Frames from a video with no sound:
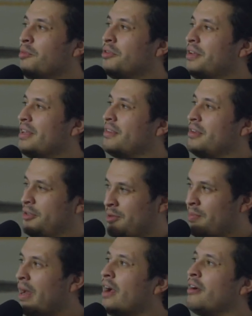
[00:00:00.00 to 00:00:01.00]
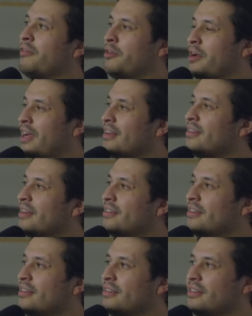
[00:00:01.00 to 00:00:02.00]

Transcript: almost like touching back of your kid senses.